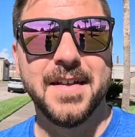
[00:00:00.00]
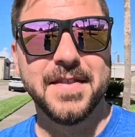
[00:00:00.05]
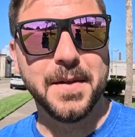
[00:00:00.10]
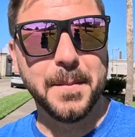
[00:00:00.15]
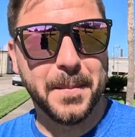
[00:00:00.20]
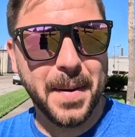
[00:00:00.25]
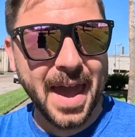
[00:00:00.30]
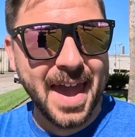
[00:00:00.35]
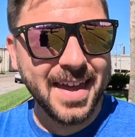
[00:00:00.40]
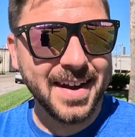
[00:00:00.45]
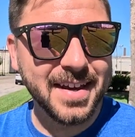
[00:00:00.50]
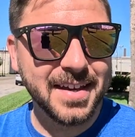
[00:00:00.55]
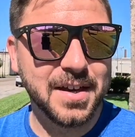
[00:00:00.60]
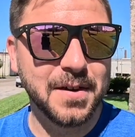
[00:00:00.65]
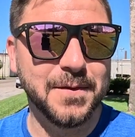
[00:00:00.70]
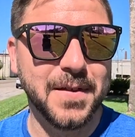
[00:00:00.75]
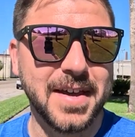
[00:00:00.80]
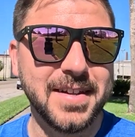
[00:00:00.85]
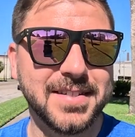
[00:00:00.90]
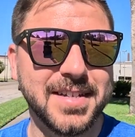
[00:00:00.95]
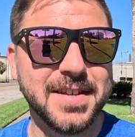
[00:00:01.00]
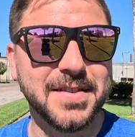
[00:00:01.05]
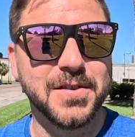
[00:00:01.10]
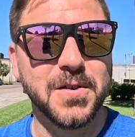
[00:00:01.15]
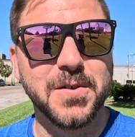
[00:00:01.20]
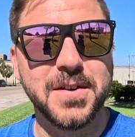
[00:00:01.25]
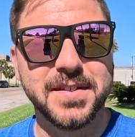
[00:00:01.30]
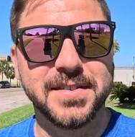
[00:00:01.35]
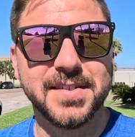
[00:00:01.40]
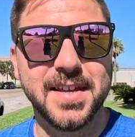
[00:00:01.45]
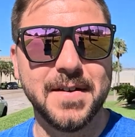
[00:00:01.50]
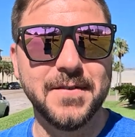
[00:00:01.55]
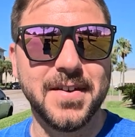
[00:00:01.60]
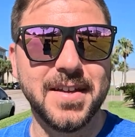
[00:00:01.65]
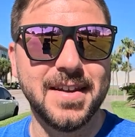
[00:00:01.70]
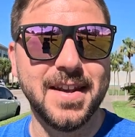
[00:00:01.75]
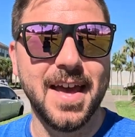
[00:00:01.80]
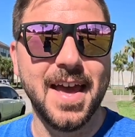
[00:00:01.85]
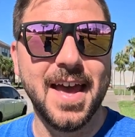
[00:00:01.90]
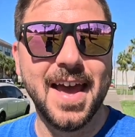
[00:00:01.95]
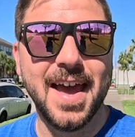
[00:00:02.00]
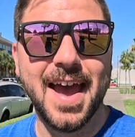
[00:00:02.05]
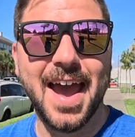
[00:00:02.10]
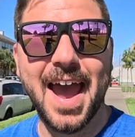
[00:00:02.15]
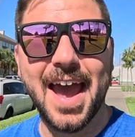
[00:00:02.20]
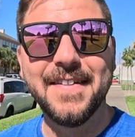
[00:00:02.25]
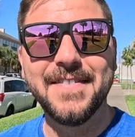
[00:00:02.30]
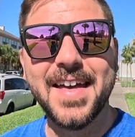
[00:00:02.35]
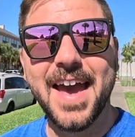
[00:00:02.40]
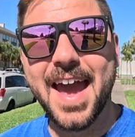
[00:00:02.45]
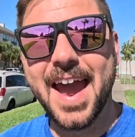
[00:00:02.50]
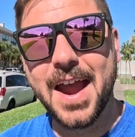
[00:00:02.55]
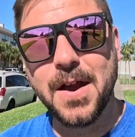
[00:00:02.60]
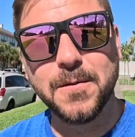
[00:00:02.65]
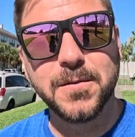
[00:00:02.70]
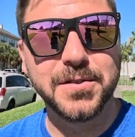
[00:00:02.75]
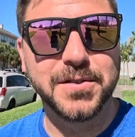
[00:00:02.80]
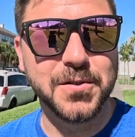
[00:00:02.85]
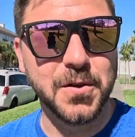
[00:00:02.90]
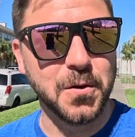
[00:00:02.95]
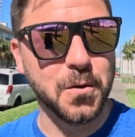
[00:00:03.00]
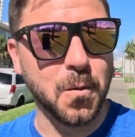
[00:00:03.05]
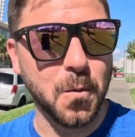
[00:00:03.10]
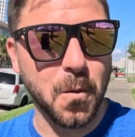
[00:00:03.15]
the Panic of 1837 and the Aroostook